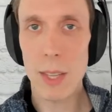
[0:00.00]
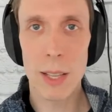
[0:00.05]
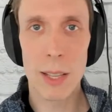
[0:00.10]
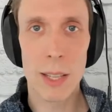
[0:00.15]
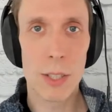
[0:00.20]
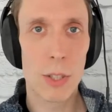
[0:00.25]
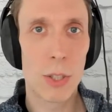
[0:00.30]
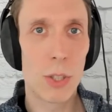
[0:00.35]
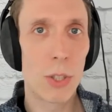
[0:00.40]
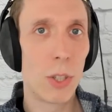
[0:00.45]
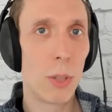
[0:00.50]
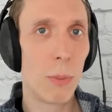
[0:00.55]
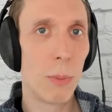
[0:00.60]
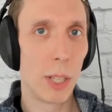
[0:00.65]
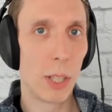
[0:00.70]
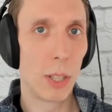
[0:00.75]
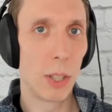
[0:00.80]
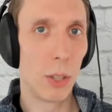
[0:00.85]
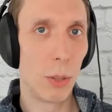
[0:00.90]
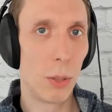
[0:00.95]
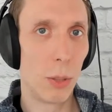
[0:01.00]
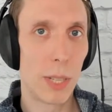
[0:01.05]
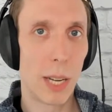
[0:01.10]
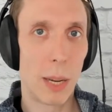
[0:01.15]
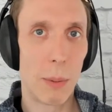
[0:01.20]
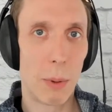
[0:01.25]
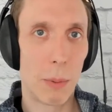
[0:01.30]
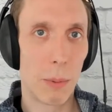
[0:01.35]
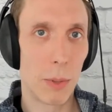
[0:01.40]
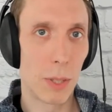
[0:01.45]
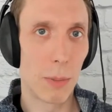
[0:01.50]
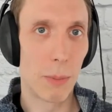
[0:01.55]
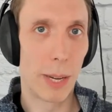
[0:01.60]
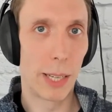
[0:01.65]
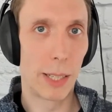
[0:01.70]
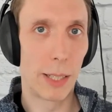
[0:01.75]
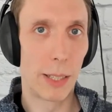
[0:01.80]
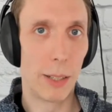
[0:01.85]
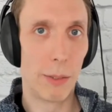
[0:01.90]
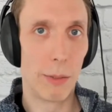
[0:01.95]
this doom and gloom type of
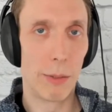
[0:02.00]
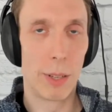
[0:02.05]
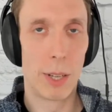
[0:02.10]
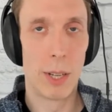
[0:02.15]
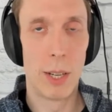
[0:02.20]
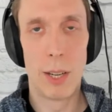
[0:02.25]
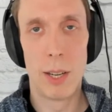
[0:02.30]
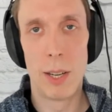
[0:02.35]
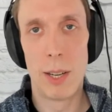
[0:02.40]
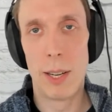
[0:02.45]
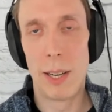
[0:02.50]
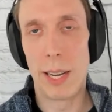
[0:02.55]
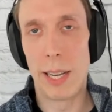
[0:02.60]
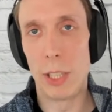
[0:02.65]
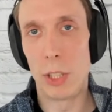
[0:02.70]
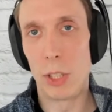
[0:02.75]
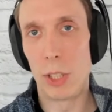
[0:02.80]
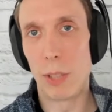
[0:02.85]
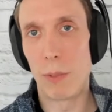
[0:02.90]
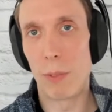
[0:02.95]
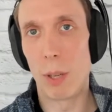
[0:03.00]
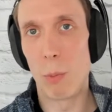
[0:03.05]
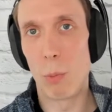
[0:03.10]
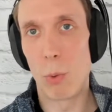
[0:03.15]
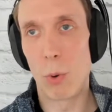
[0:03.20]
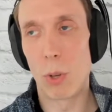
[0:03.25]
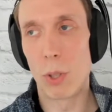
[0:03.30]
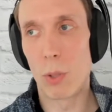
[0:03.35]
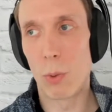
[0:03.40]
perspective, and shift it more